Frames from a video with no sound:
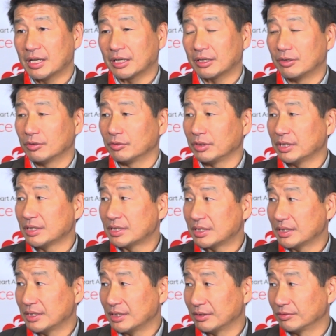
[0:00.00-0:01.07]

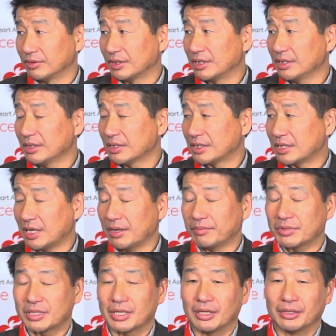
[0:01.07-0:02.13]
coincident within the same
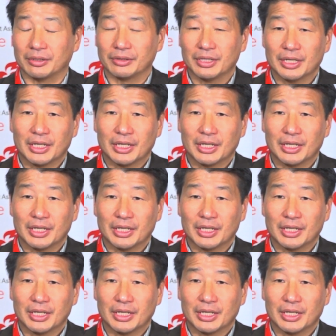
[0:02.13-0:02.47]
cell,